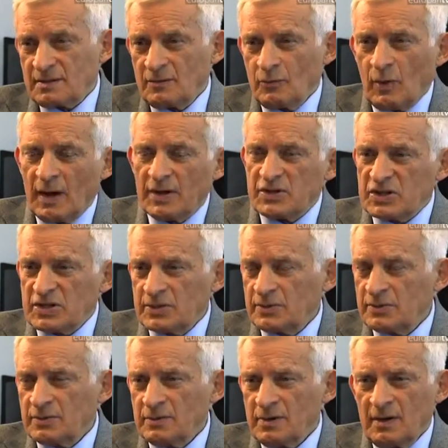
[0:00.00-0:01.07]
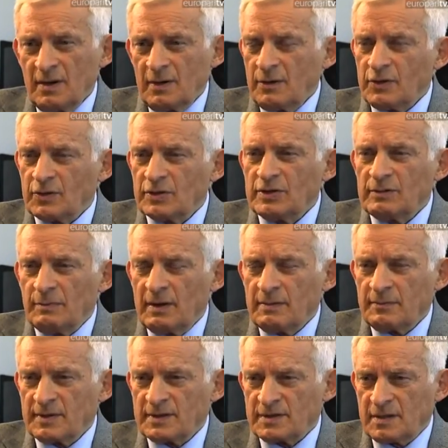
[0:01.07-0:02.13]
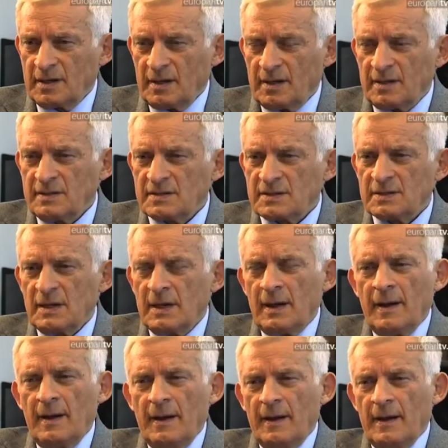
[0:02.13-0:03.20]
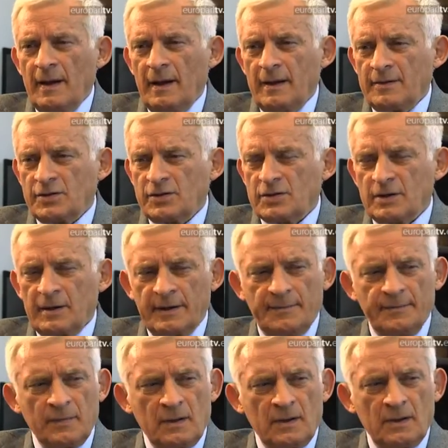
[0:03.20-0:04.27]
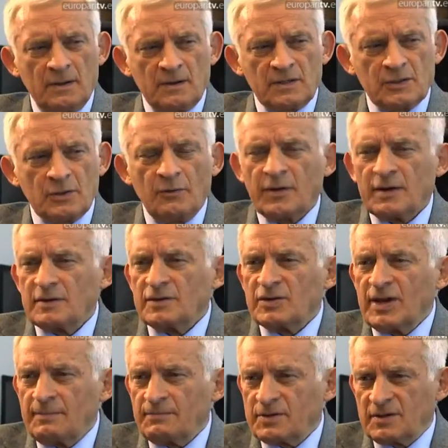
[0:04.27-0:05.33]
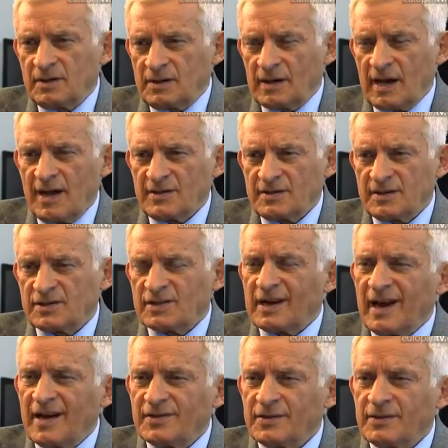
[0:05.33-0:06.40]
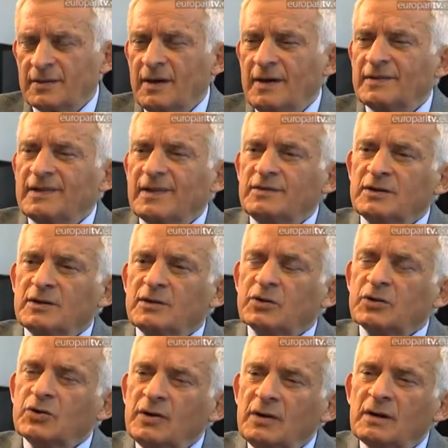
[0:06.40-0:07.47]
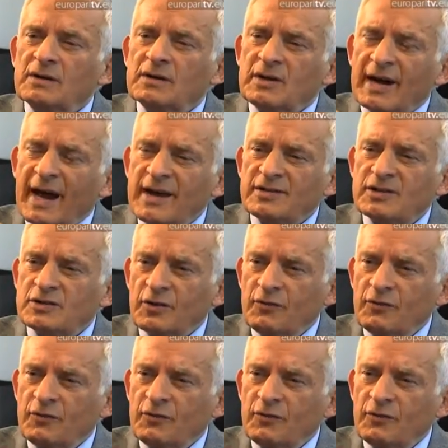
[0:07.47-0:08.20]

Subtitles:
1, 2, 3 member states. And sovereign debt crisis rather than the real crisis of